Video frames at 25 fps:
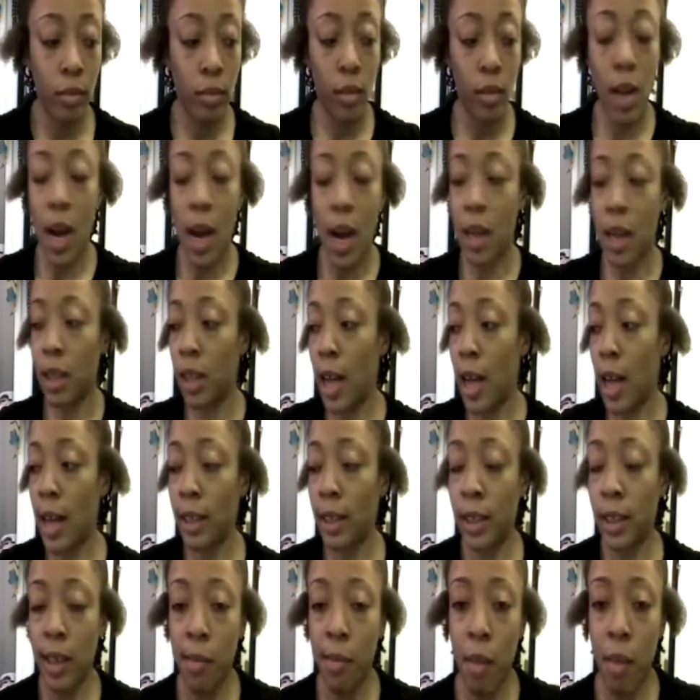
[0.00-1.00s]
Now, the
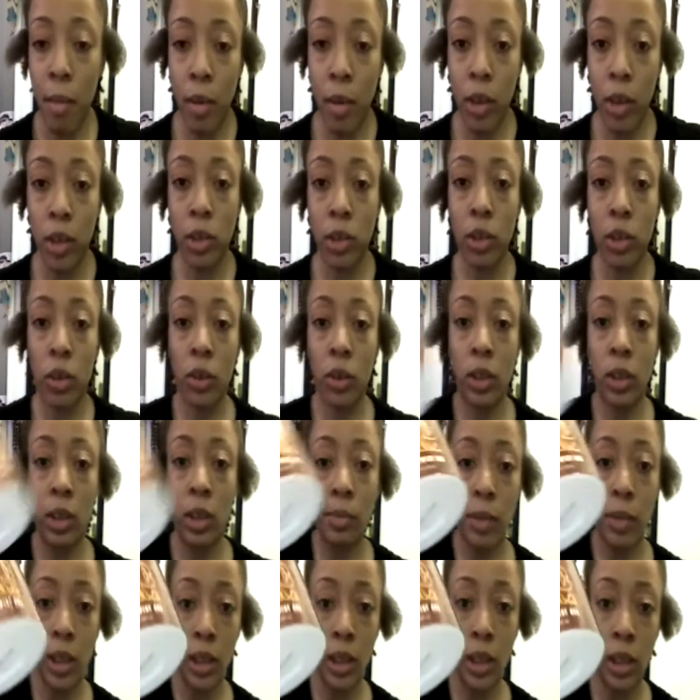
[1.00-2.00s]
last step I'm going to do is I'm
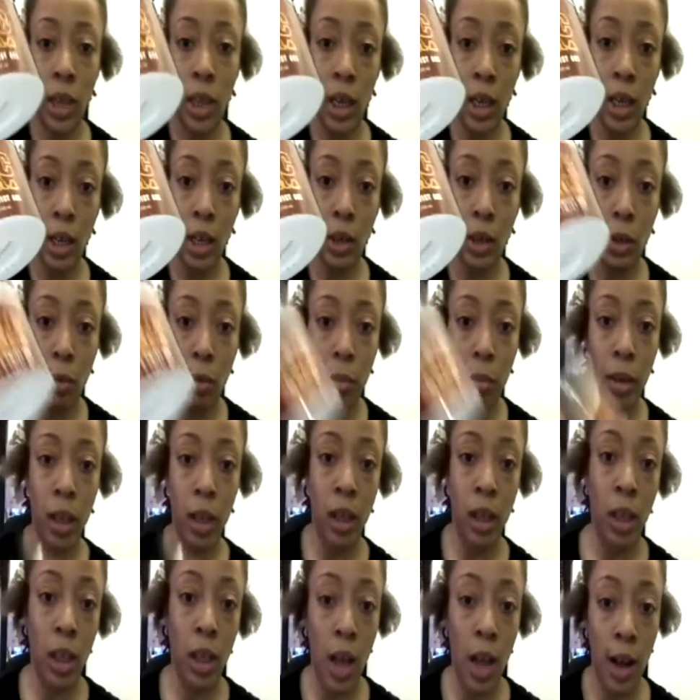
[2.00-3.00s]
going to take a little bit
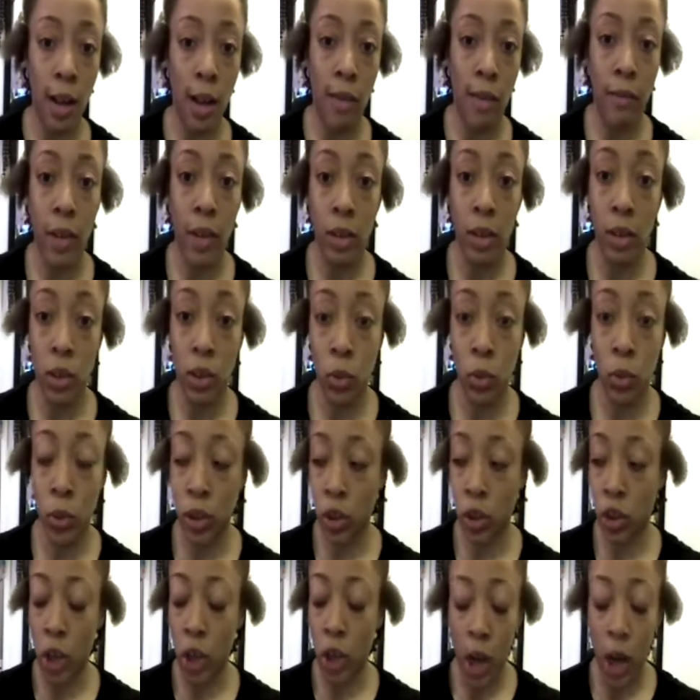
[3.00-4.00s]
of the Rockefeller
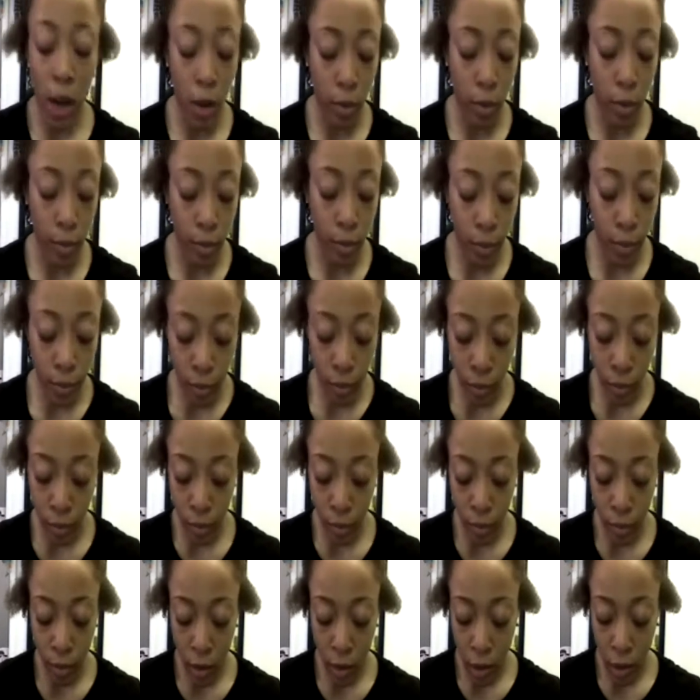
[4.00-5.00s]
Twist Gel.
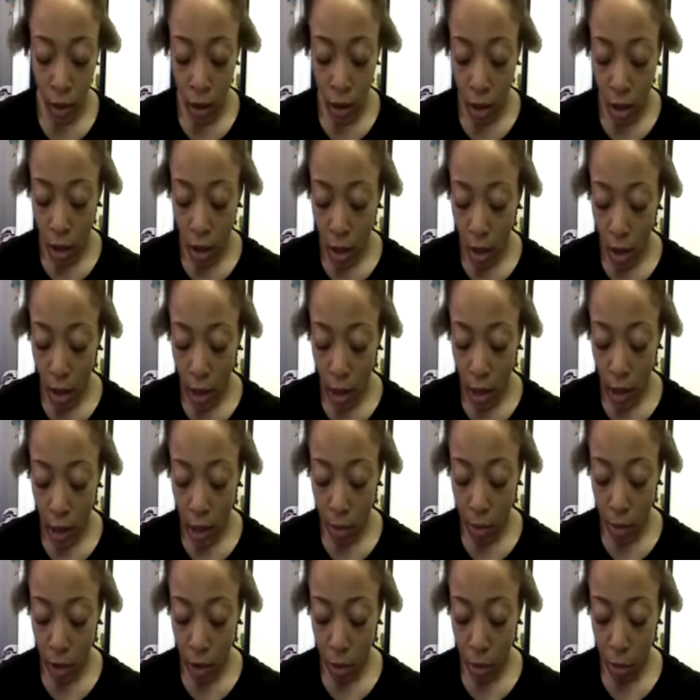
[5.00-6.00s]
And
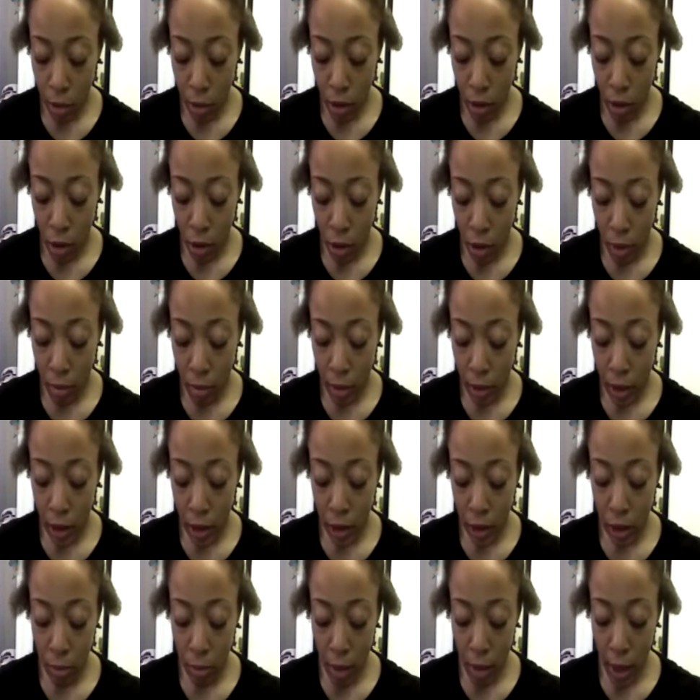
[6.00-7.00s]
I'm going to put a little
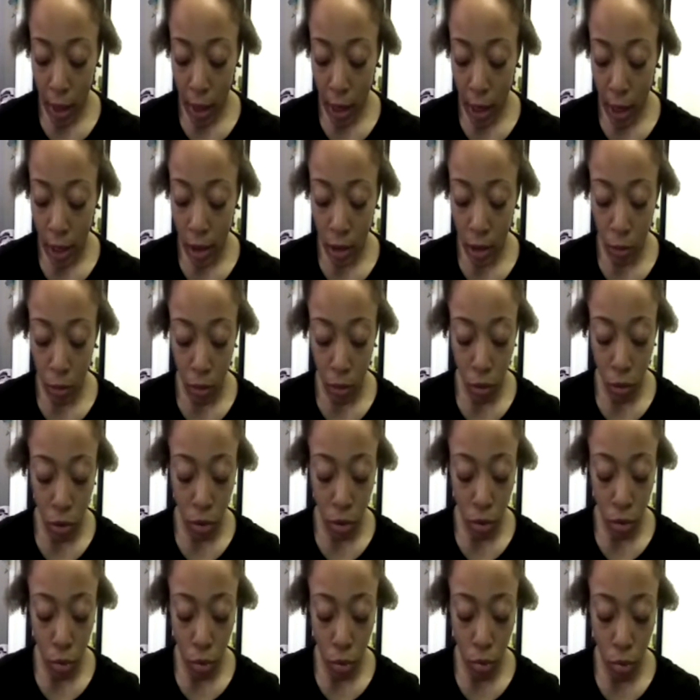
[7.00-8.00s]
bit to my hand as well,
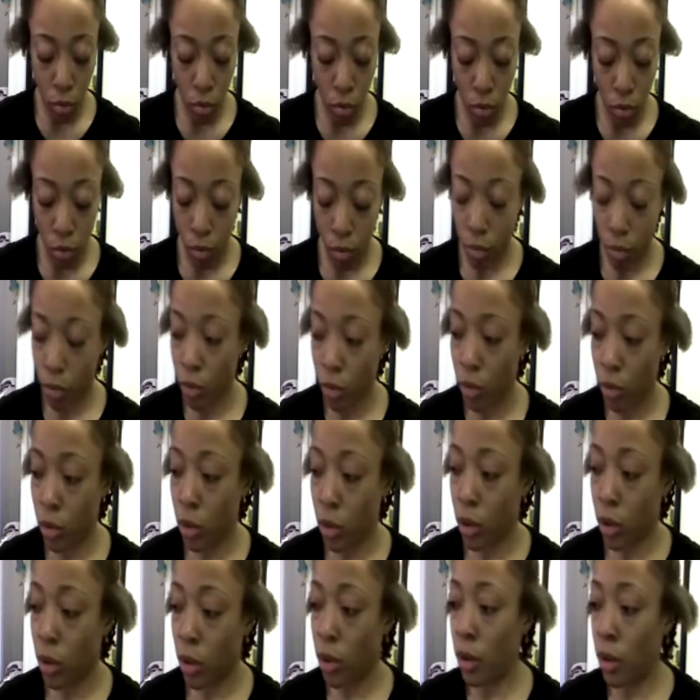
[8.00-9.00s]
too.
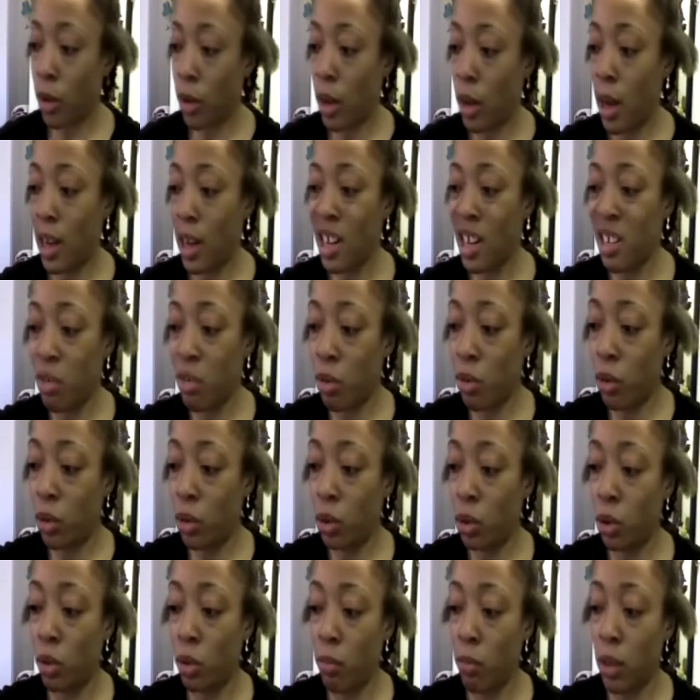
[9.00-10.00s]
And I don't use too